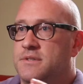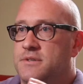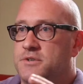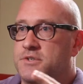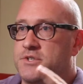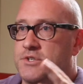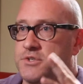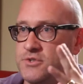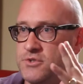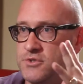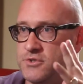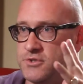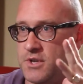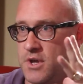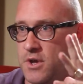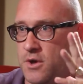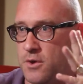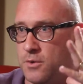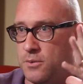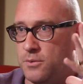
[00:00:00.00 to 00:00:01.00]
they're just
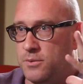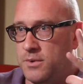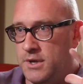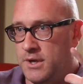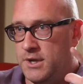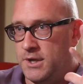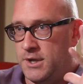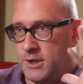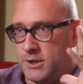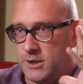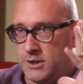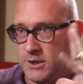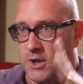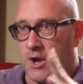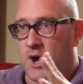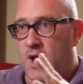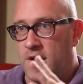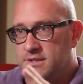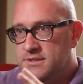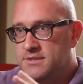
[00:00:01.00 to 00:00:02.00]
so
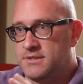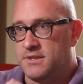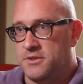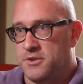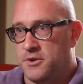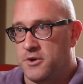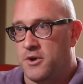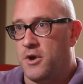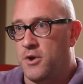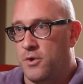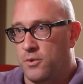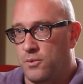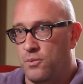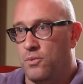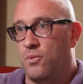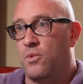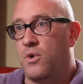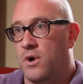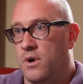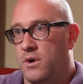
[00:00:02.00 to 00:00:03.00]
lost in their
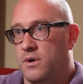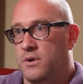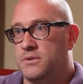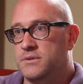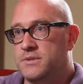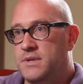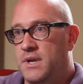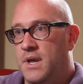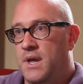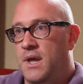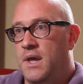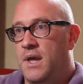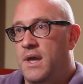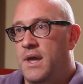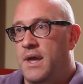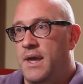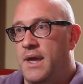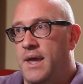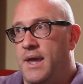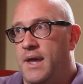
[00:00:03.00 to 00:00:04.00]
own world.
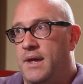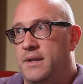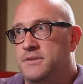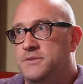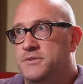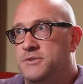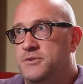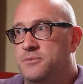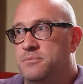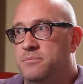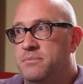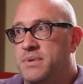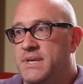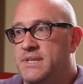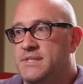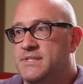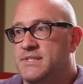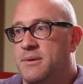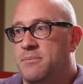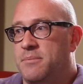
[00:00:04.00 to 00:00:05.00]
And to
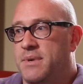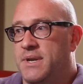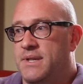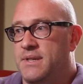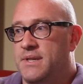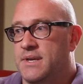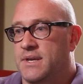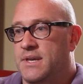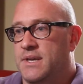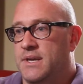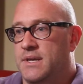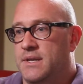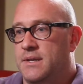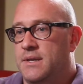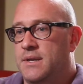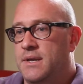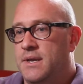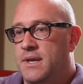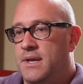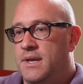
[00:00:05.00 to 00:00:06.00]
be somebody that
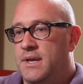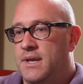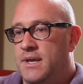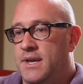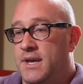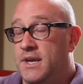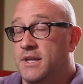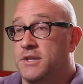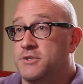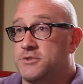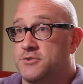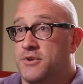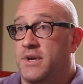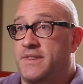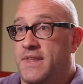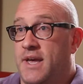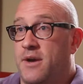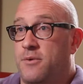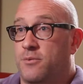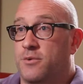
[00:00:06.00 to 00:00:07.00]
can
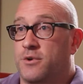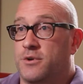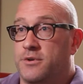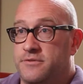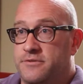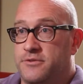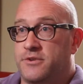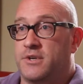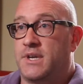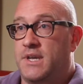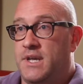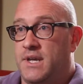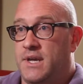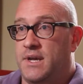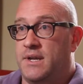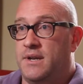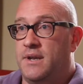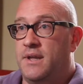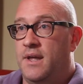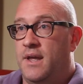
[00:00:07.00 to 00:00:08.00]
illustrate that world for a
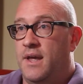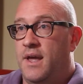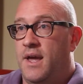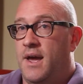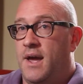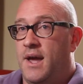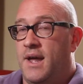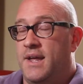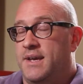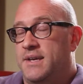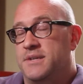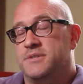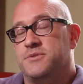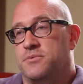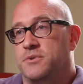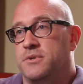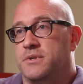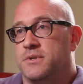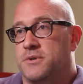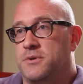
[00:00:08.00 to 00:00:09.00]
kid is
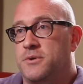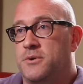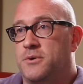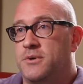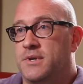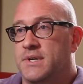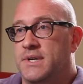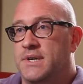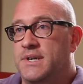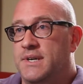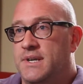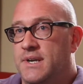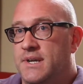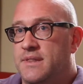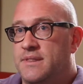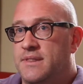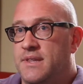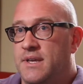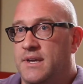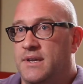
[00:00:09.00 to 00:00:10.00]
really cool. And I
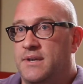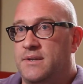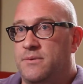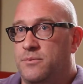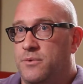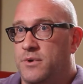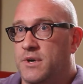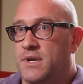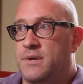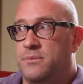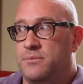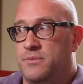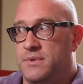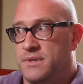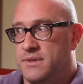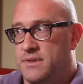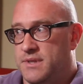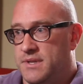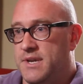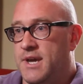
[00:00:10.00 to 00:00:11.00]
think working
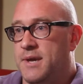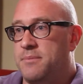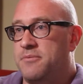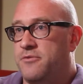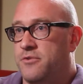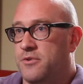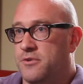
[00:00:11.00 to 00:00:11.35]
with The Night Before